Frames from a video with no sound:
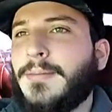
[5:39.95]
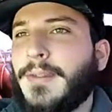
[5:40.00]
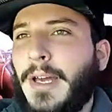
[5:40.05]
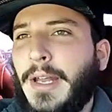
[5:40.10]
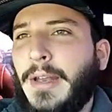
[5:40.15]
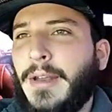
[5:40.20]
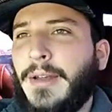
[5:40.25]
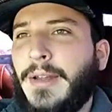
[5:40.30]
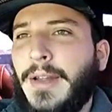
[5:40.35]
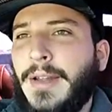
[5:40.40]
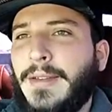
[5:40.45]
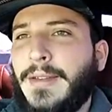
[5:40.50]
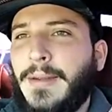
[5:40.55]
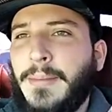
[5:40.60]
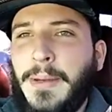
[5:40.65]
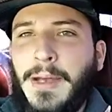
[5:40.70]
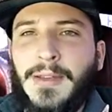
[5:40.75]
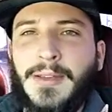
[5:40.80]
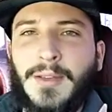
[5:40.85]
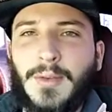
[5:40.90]
I know that's
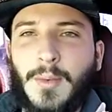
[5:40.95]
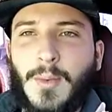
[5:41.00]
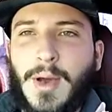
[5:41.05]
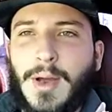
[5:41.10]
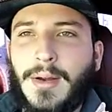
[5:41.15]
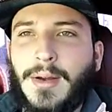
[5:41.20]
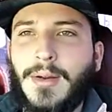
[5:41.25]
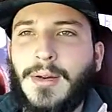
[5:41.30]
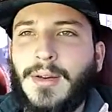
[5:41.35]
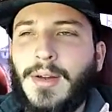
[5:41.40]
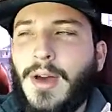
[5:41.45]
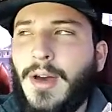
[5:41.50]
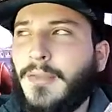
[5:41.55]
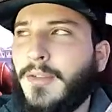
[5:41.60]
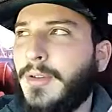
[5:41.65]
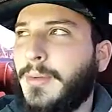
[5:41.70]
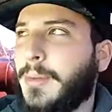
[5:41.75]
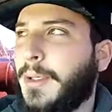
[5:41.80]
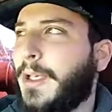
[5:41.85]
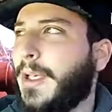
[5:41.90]
the basic white girl
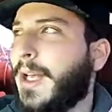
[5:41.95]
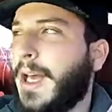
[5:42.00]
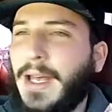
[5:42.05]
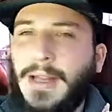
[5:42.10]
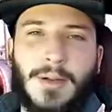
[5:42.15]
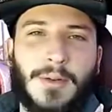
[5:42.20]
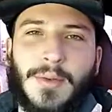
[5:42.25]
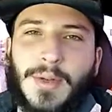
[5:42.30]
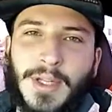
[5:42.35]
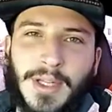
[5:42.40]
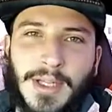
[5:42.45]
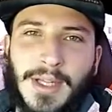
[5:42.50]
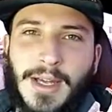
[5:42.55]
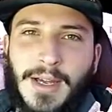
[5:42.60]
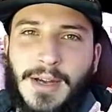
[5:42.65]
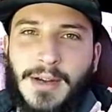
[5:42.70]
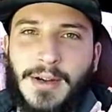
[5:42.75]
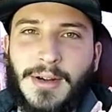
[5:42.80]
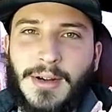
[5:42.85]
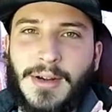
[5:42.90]
coffee, but I don't really
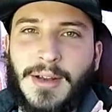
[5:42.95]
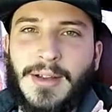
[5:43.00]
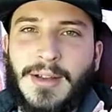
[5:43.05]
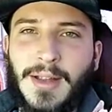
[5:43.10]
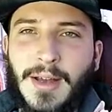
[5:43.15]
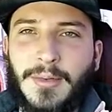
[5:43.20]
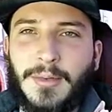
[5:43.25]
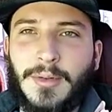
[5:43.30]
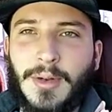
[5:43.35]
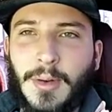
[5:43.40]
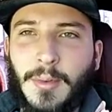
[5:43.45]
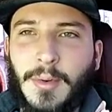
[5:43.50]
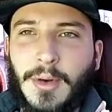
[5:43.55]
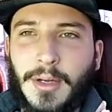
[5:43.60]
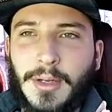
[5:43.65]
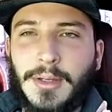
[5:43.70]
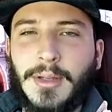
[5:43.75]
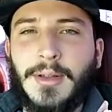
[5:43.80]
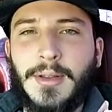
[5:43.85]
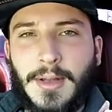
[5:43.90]
care. That's what I
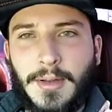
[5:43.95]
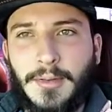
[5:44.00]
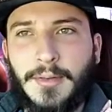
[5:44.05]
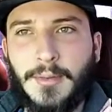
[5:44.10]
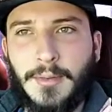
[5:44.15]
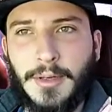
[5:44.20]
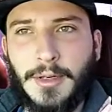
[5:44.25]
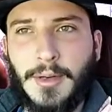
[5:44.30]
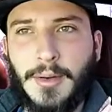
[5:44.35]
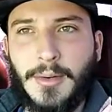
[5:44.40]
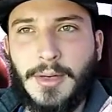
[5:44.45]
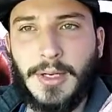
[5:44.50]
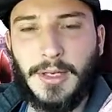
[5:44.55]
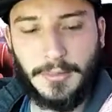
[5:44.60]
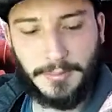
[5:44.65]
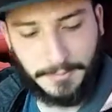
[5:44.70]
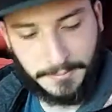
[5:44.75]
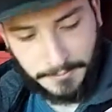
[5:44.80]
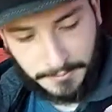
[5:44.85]
want. That's what I'm gonna go get.